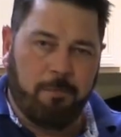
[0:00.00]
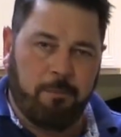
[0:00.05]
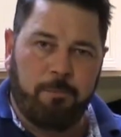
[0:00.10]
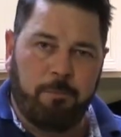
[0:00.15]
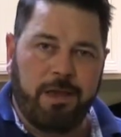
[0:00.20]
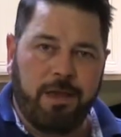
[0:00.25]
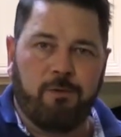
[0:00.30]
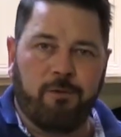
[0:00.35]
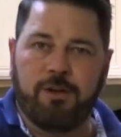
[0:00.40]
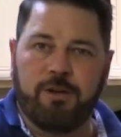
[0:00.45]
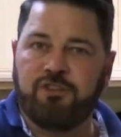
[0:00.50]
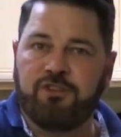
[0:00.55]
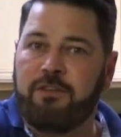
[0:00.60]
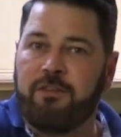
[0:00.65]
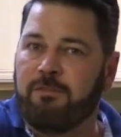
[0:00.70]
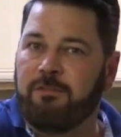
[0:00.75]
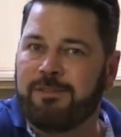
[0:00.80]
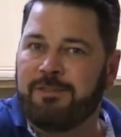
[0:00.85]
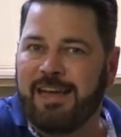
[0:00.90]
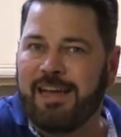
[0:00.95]
being originally
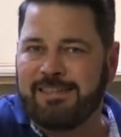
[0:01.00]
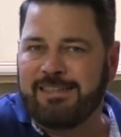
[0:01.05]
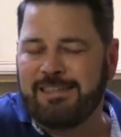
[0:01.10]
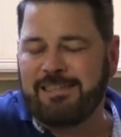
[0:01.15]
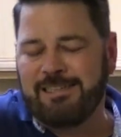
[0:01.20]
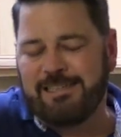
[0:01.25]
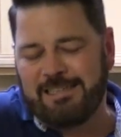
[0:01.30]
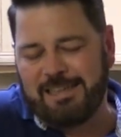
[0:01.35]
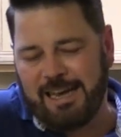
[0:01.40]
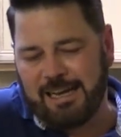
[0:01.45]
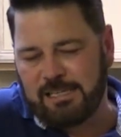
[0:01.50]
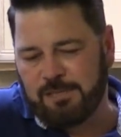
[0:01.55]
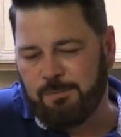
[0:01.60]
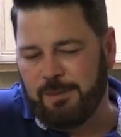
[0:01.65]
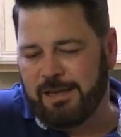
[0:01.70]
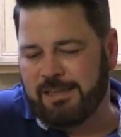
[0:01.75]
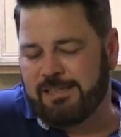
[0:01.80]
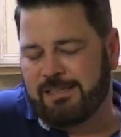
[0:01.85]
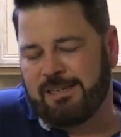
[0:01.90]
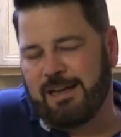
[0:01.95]
from Texas,
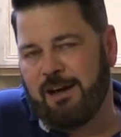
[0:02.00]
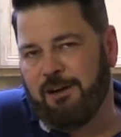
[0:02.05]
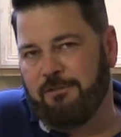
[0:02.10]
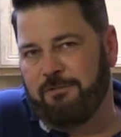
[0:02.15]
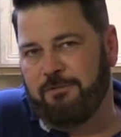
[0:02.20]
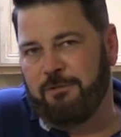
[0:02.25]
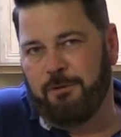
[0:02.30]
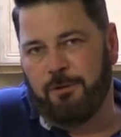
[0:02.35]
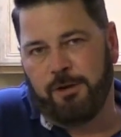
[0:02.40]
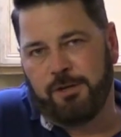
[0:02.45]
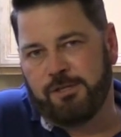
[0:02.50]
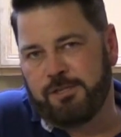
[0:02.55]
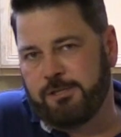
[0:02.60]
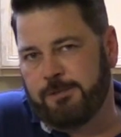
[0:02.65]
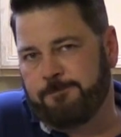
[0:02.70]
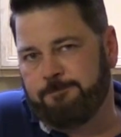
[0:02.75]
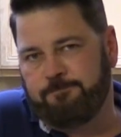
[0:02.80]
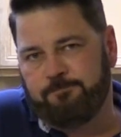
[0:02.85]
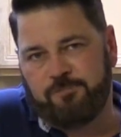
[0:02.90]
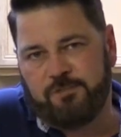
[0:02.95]
Tex-Mex style food is
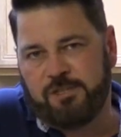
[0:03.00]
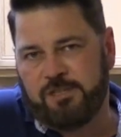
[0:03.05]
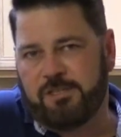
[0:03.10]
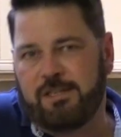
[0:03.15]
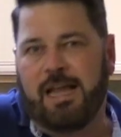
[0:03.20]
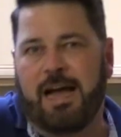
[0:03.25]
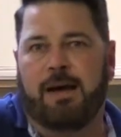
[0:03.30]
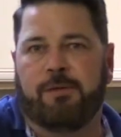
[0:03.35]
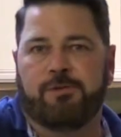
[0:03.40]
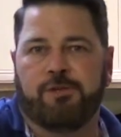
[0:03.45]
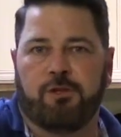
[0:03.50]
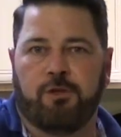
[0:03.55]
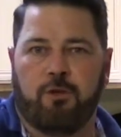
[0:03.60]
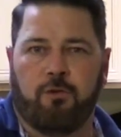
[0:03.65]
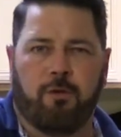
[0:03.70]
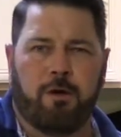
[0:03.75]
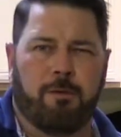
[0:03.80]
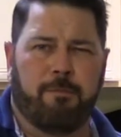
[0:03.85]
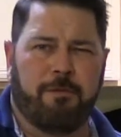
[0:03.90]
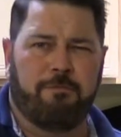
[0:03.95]
just absolutely
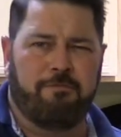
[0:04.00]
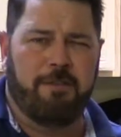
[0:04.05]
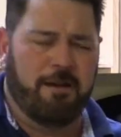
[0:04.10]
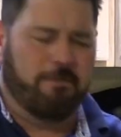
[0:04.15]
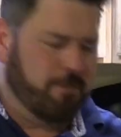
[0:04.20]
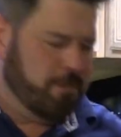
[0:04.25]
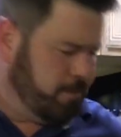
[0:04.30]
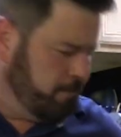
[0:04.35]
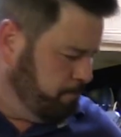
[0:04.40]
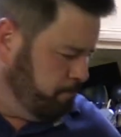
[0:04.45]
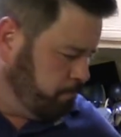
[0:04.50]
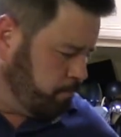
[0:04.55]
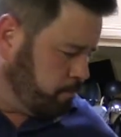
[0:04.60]
one of my favorites.